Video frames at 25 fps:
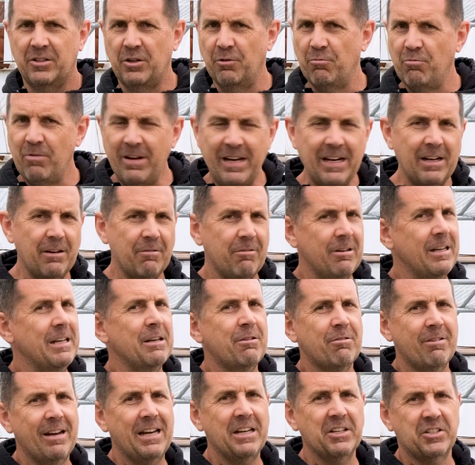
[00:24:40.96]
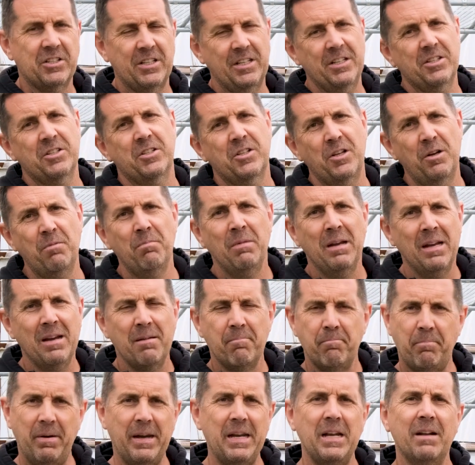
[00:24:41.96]
It's a really, really great system,
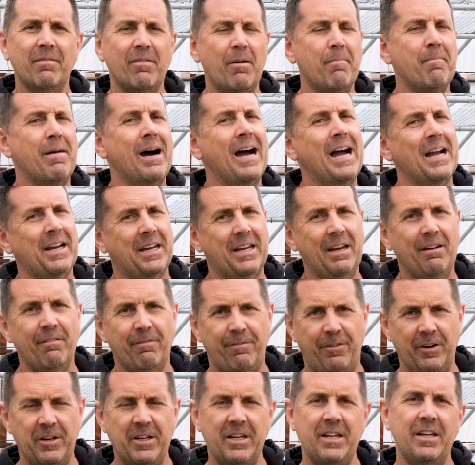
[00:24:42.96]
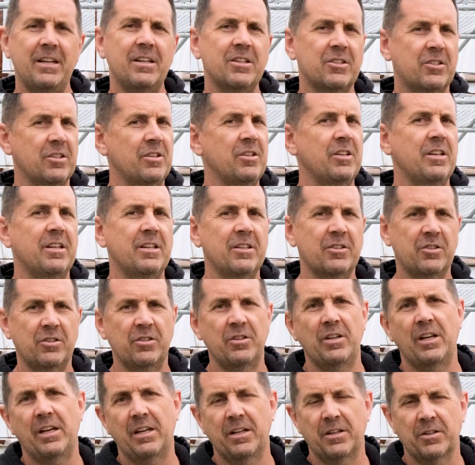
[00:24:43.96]
been on the market for years and years
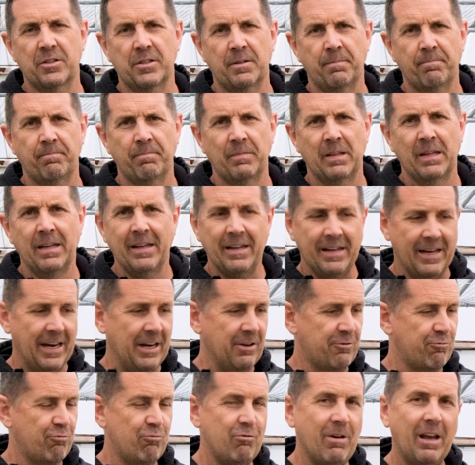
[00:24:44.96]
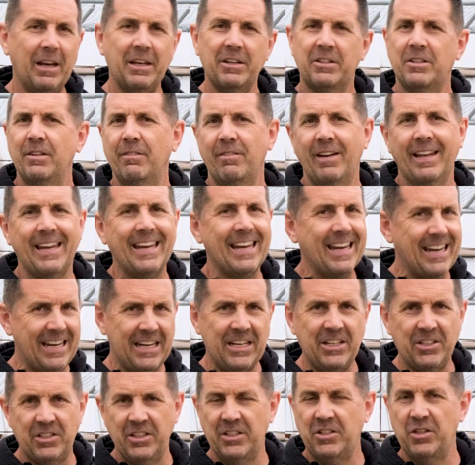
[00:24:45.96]
and years. It's relatively
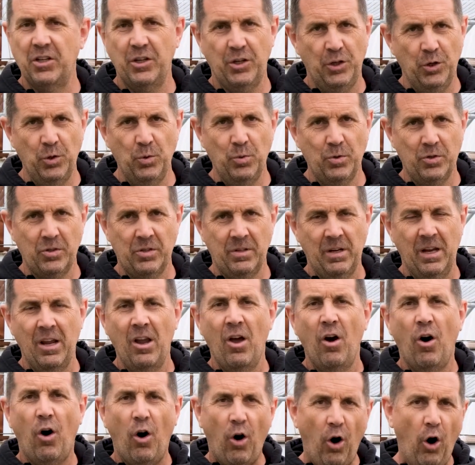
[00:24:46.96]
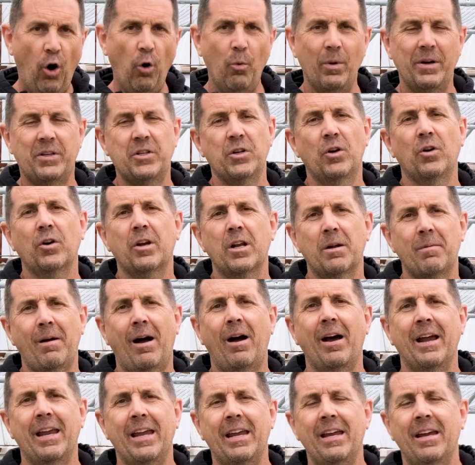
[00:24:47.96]
easy to use. All we're talking
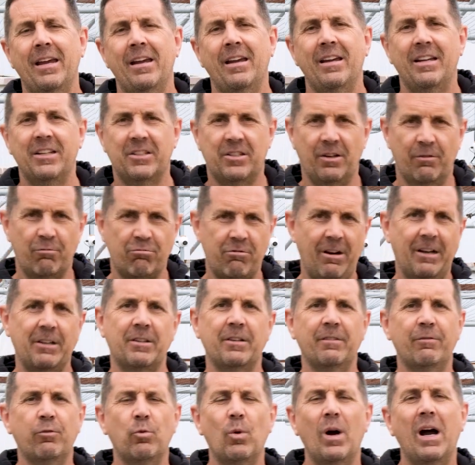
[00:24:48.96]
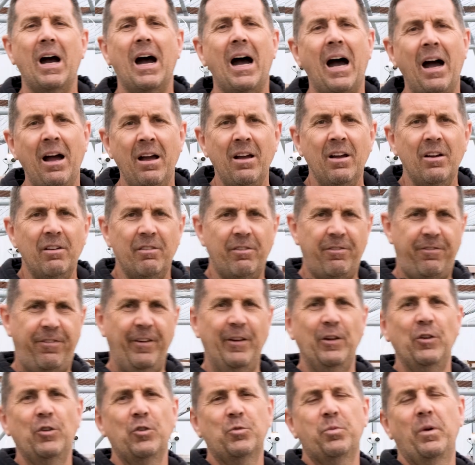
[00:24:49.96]
about here is a reservoir
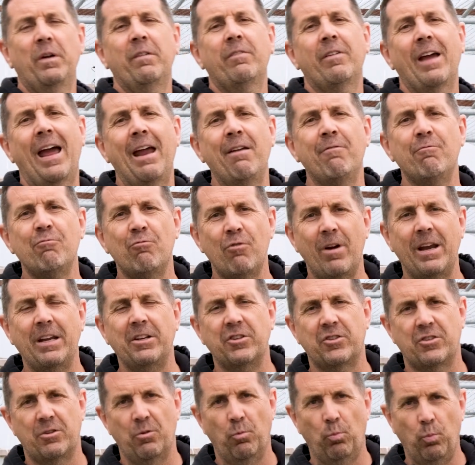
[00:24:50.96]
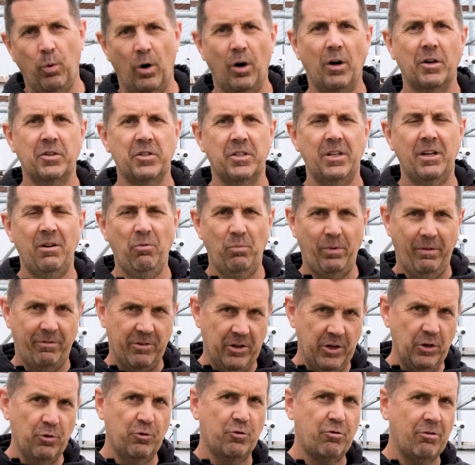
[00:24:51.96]
filled with enriched water with
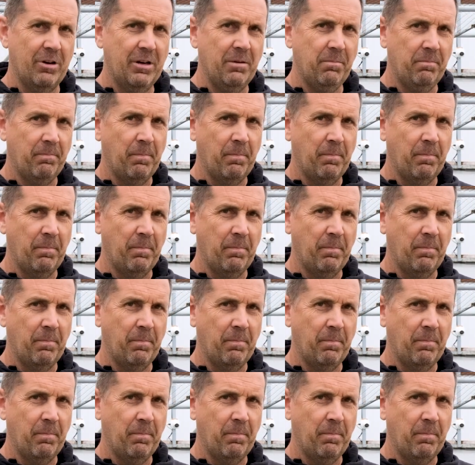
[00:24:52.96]
nutrient